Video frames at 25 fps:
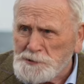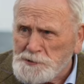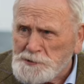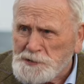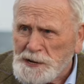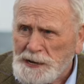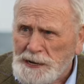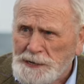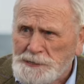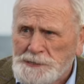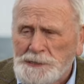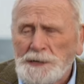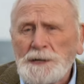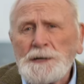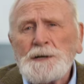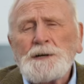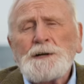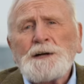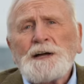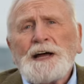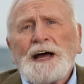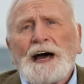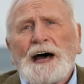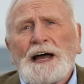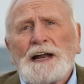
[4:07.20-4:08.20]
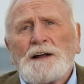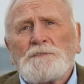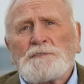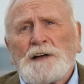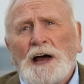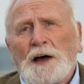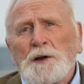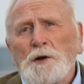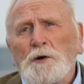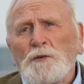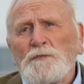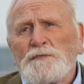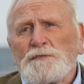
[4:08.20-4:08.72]
State, and I've
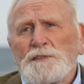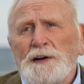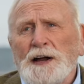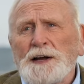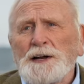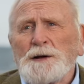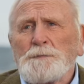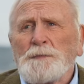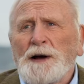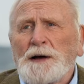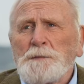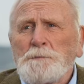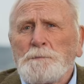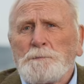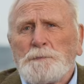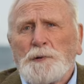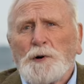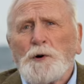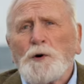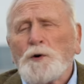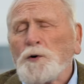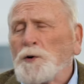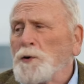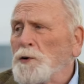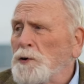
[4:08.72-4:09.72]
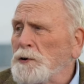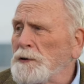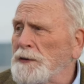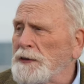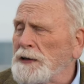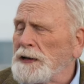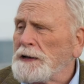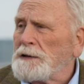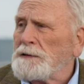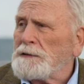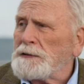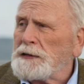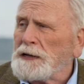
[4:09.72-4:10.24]
got an old friend of mine, Bo,
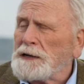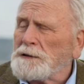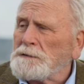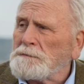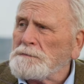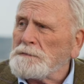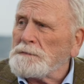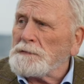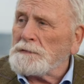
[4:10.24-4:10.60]
that that